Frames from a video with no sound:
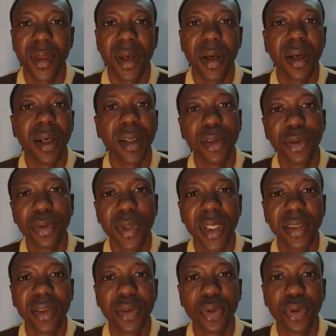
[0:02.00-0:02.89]
Hello
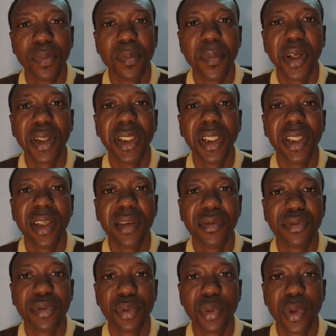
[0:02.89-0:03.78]
and good morning,
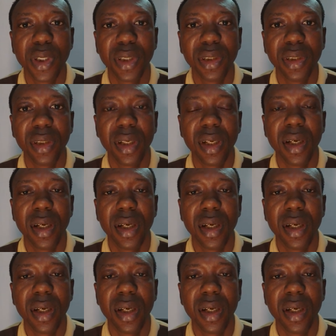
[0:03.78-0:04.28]
everyone.